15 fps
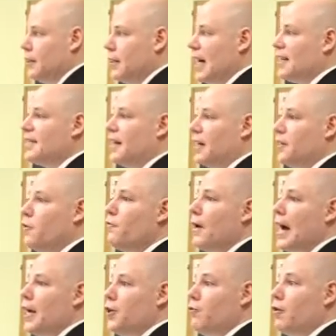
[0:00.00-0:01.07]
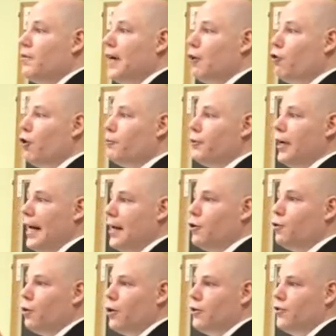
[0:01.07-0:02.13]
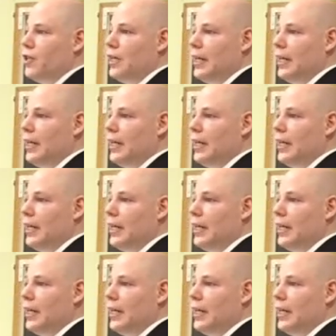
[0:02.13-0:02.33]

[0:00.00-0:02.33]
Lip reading: That's not the value of their corporate headquarters